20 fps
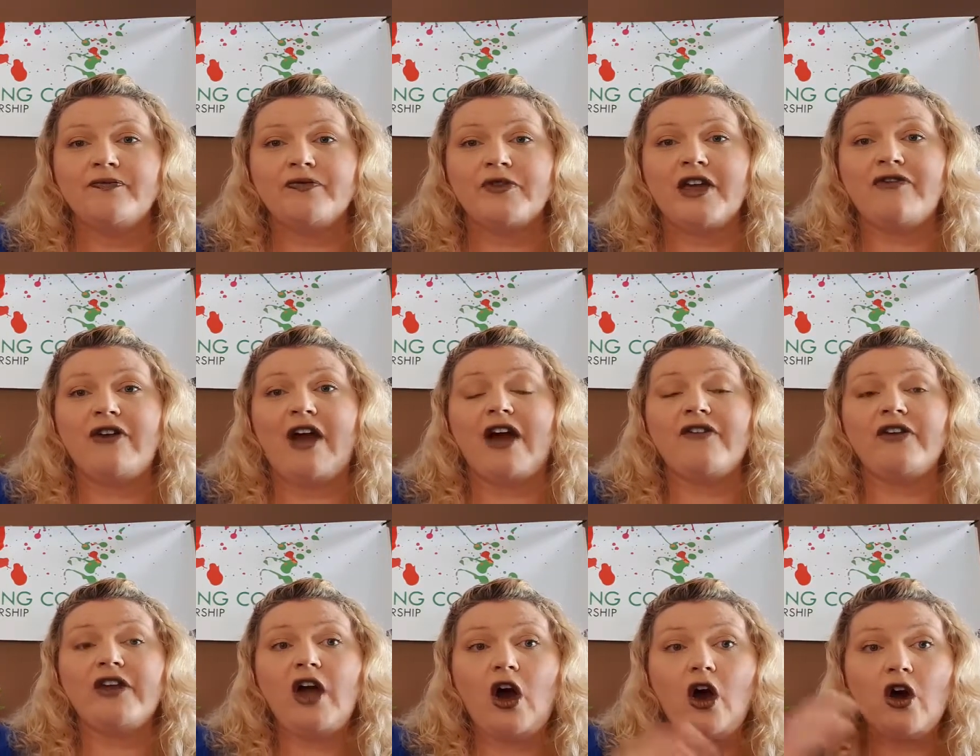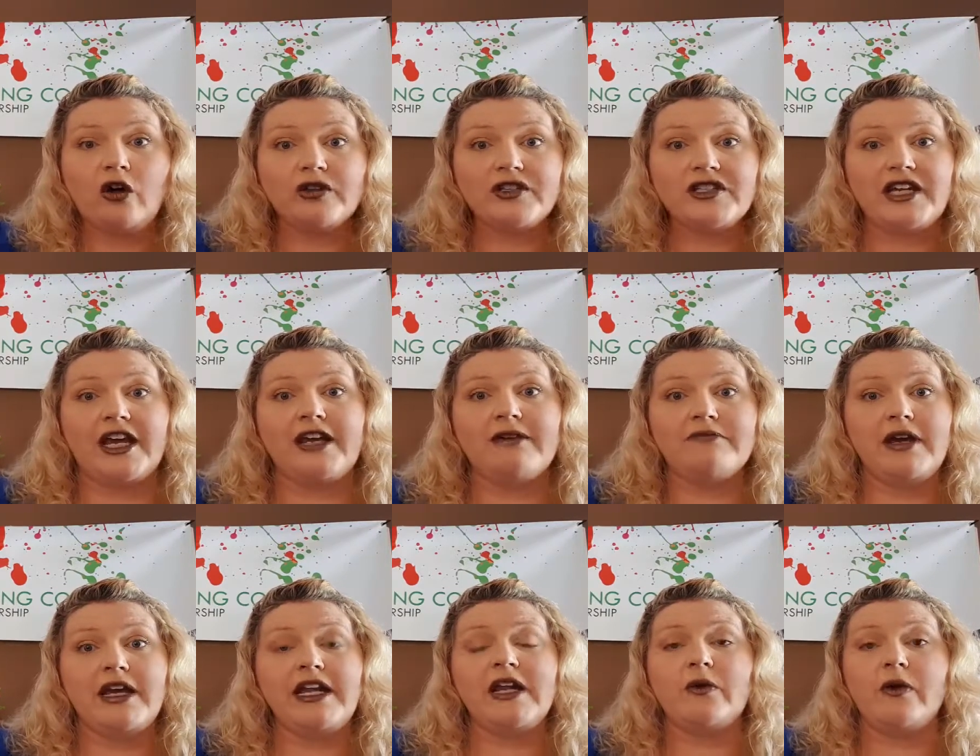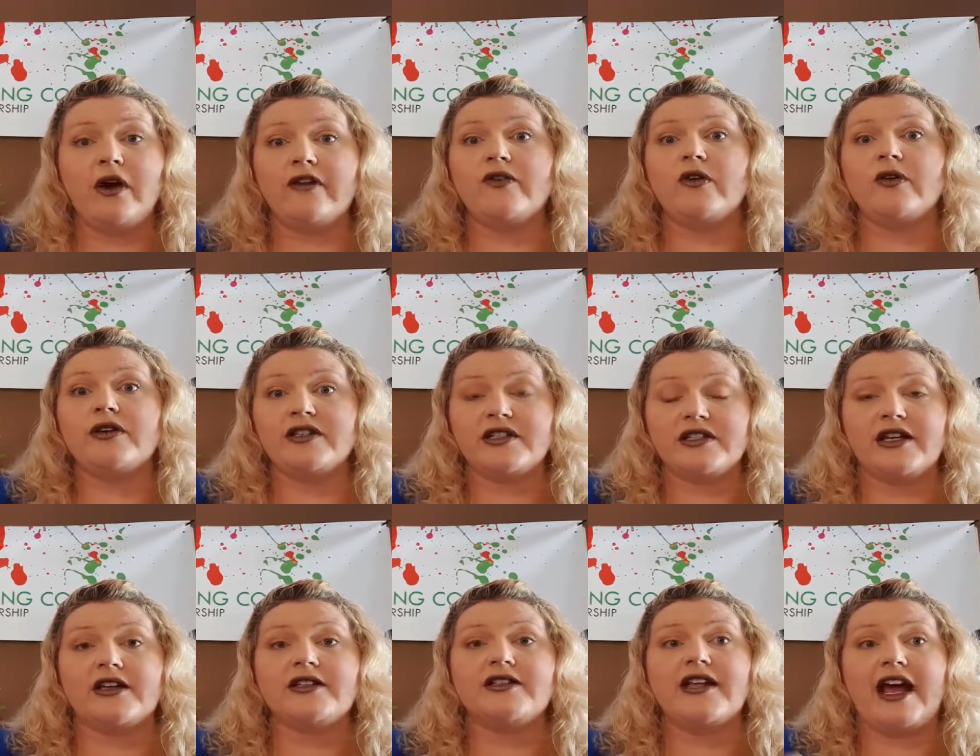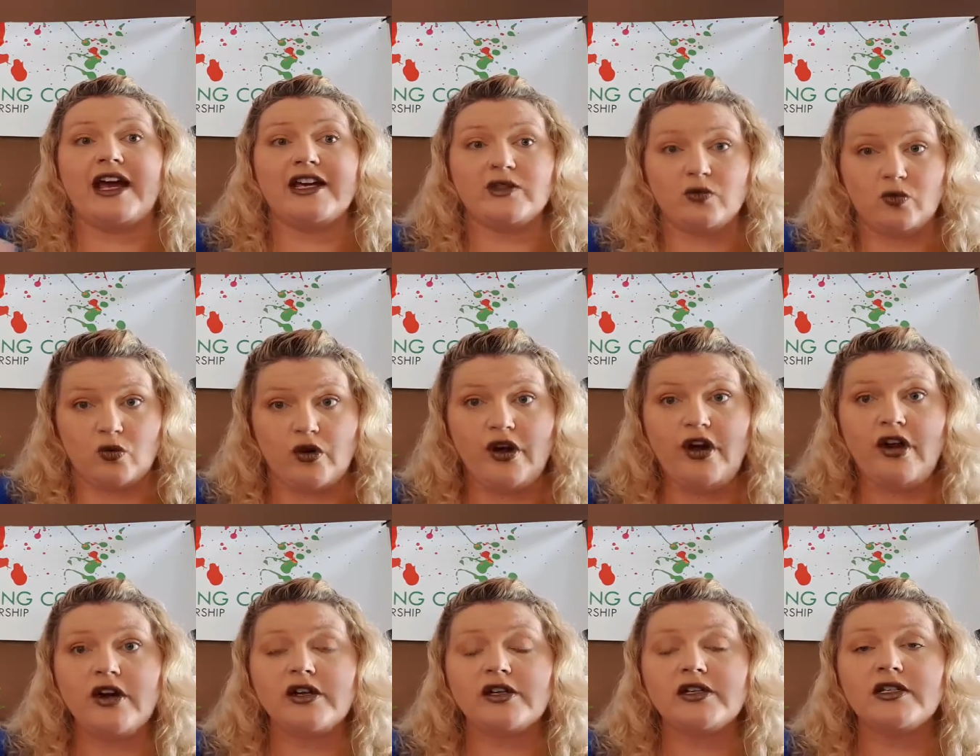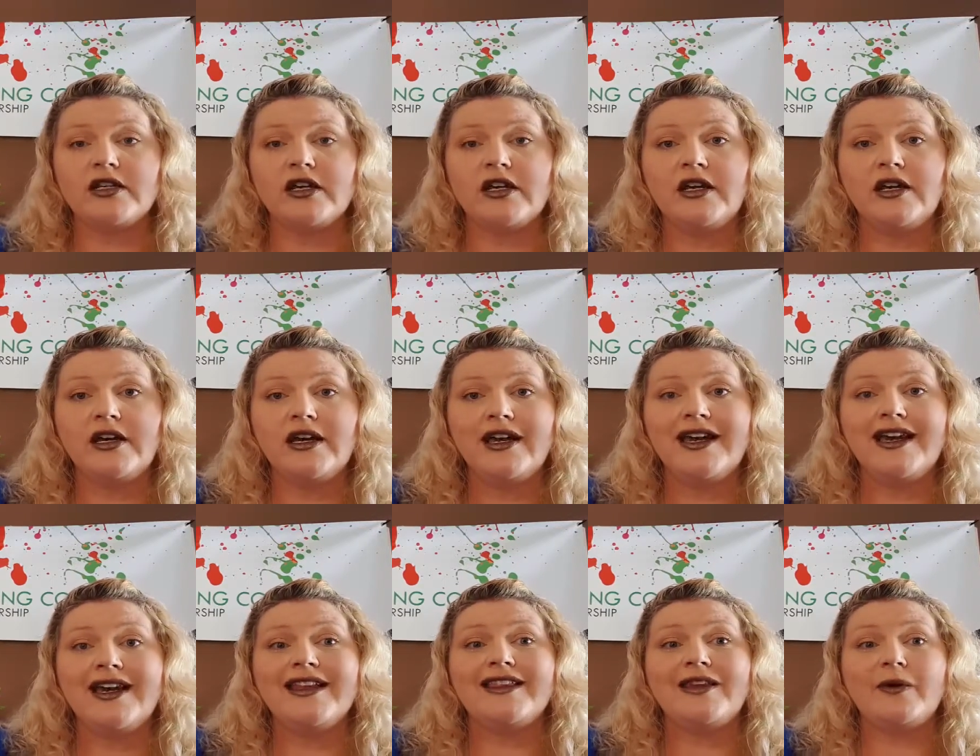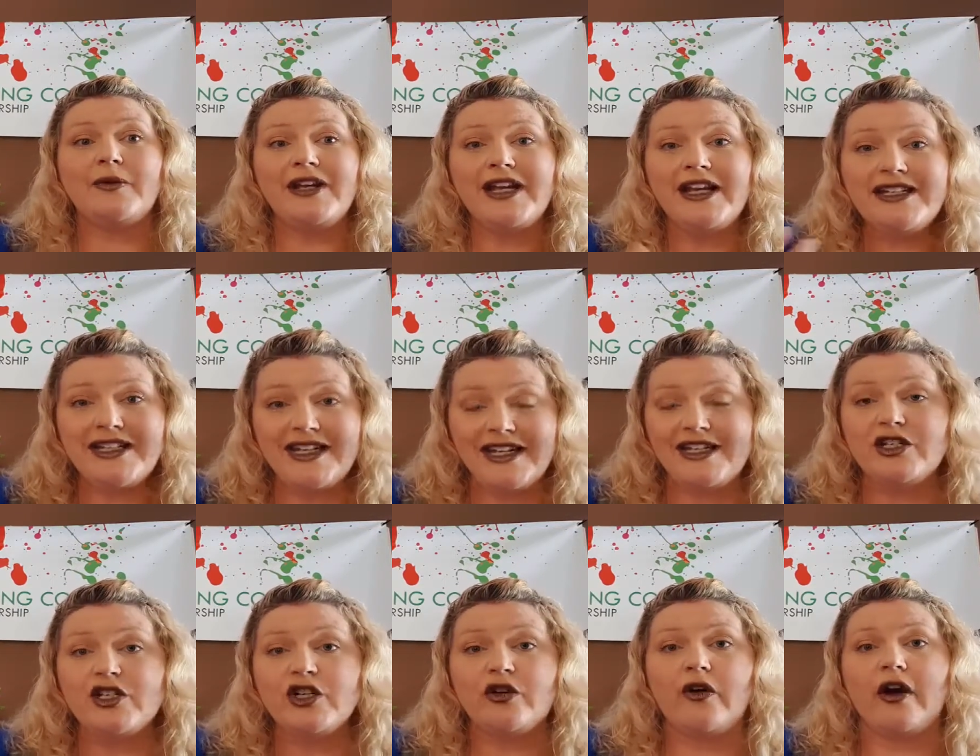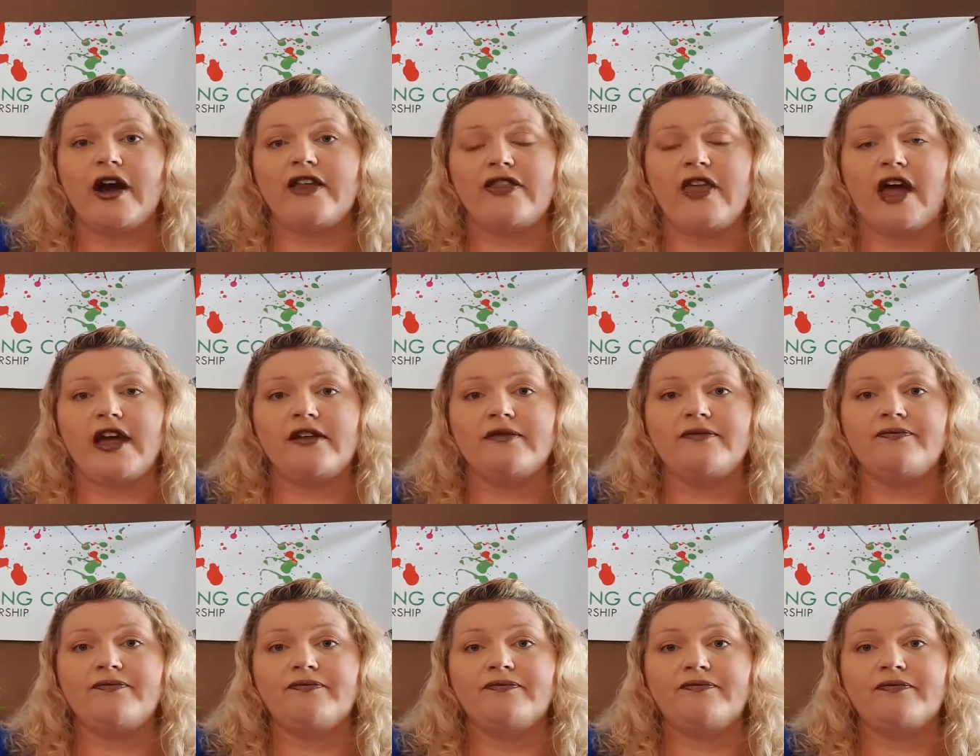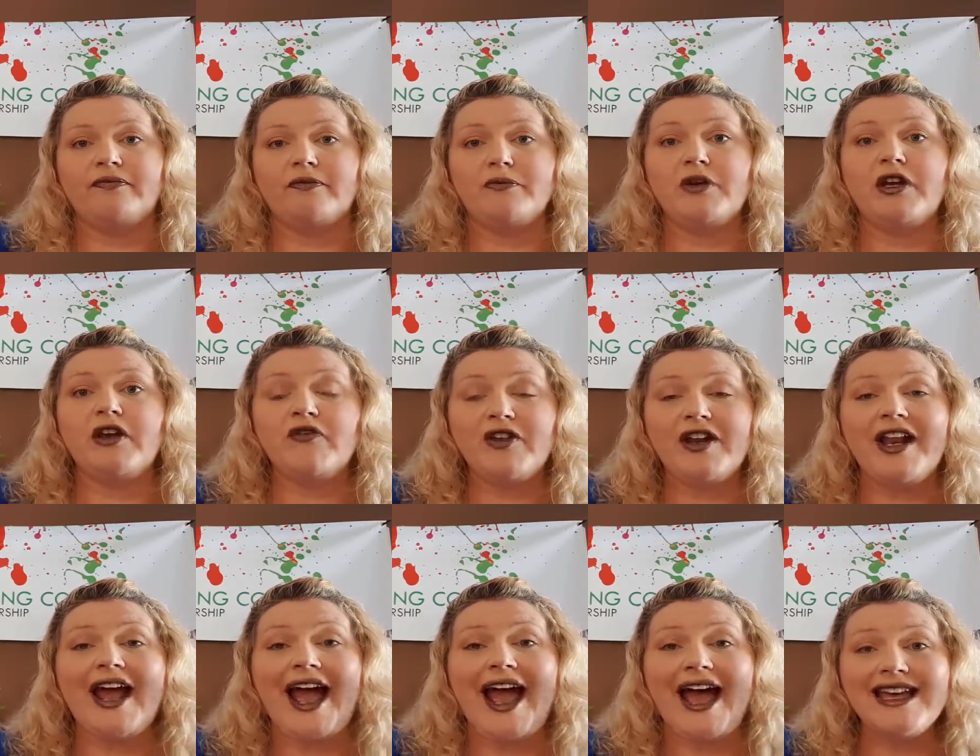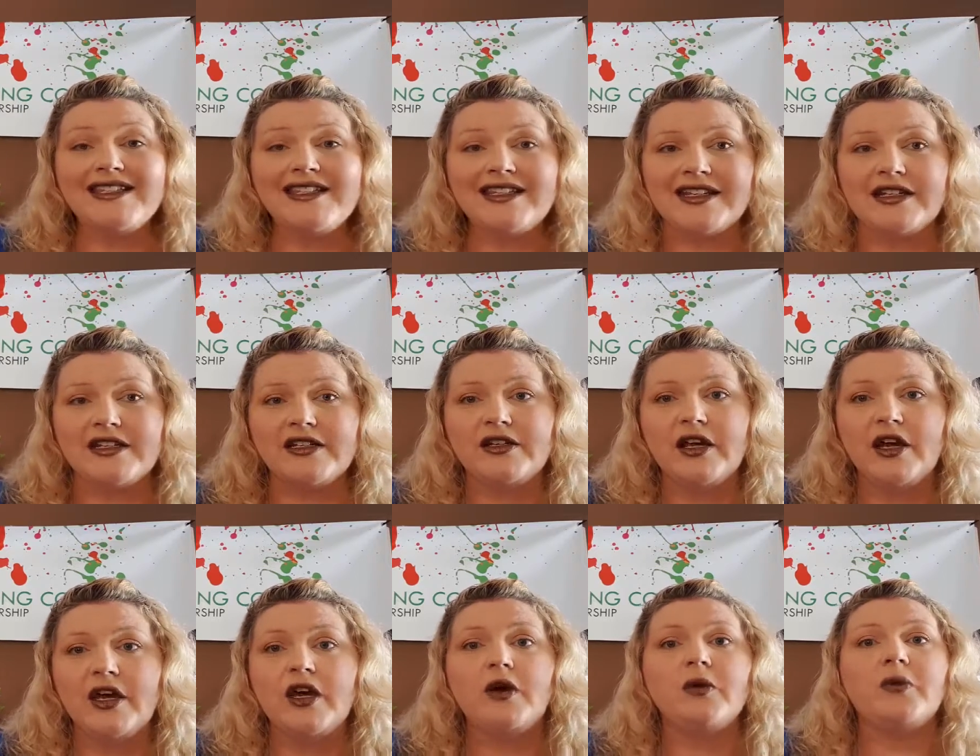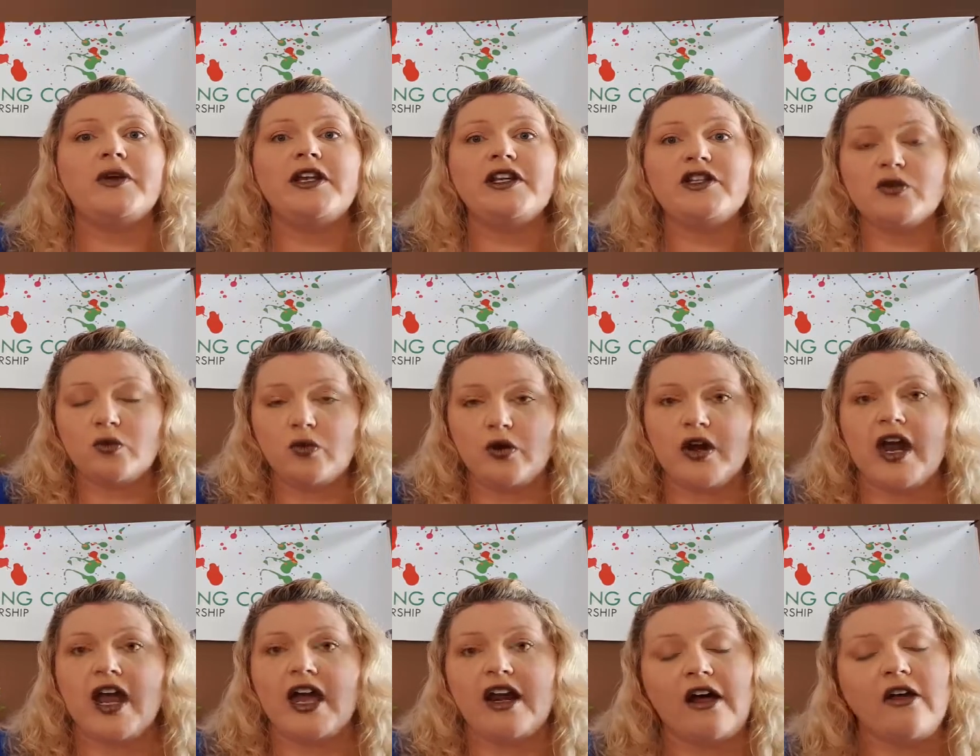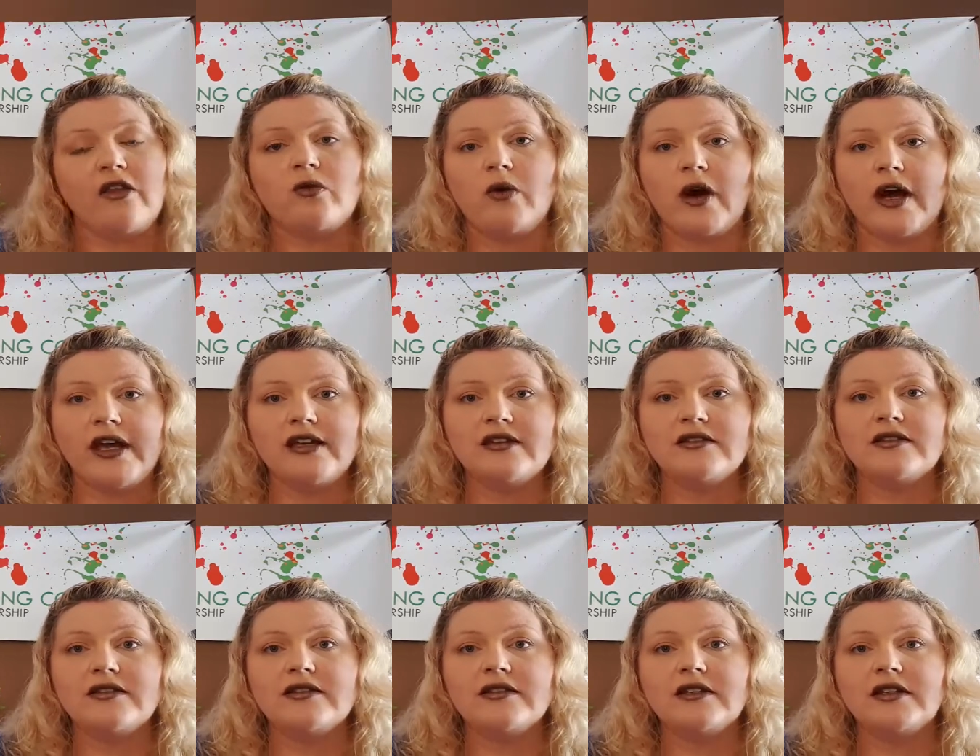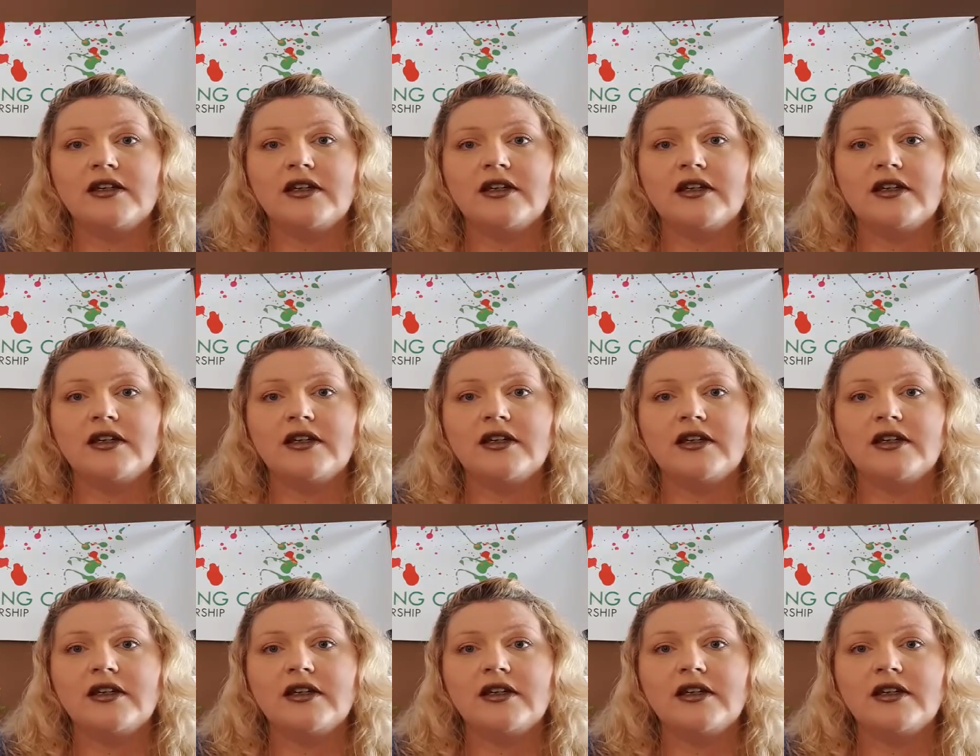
If having a whole team meeting where everyone discusses it has worked, then we need to integrate that. But if it hasn't, we need to work out other ways.